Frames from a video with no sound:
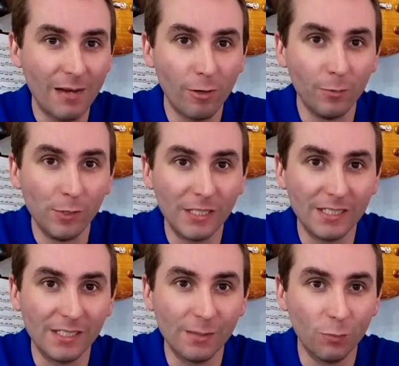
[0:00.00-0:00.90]
how our music
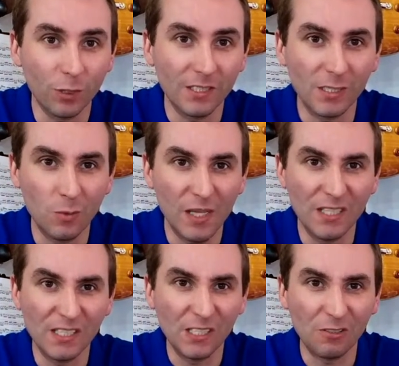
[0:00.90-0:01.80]
system works and why
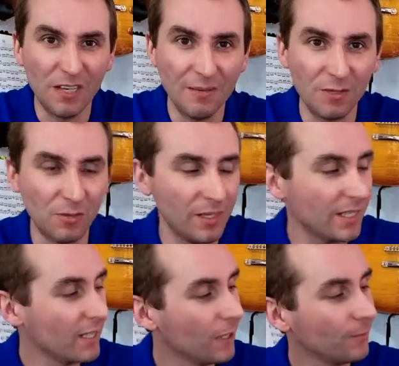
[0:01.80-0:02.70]
these things are named the way
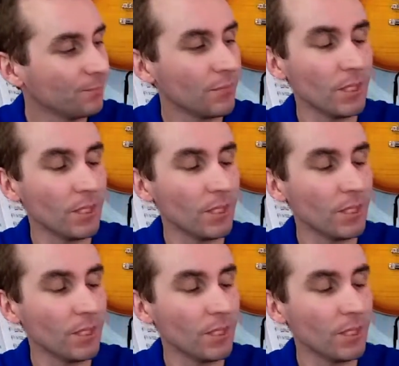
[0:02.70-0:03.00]
they are.